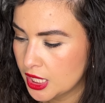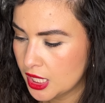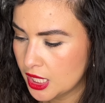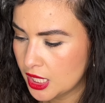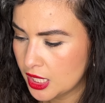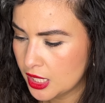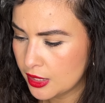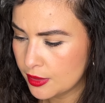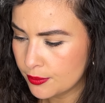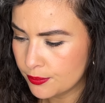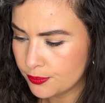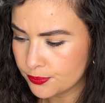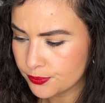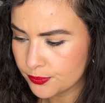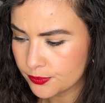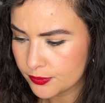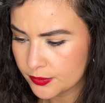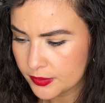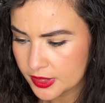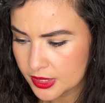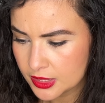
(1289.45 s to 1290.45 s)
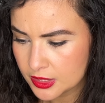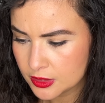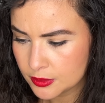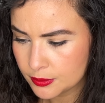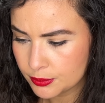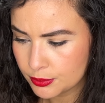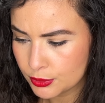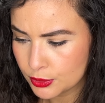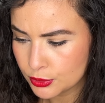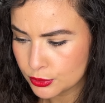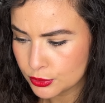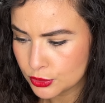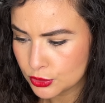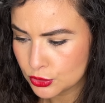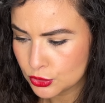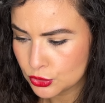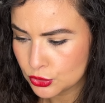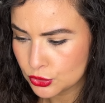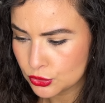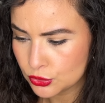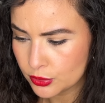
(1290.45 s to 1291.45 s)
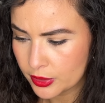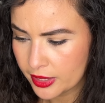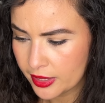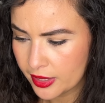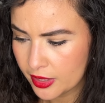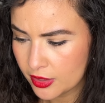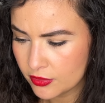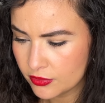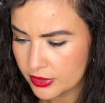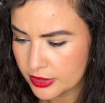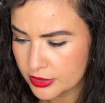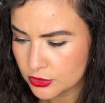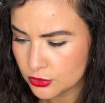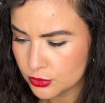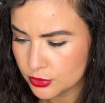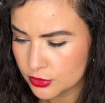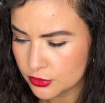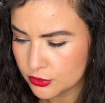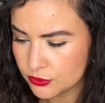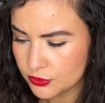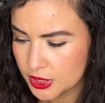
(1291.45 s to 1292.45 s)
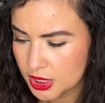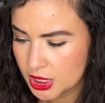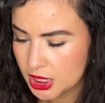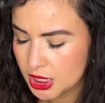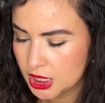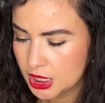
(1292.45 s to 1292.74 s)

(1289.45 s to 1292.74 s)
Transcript: Um, it's supposed to have a sort of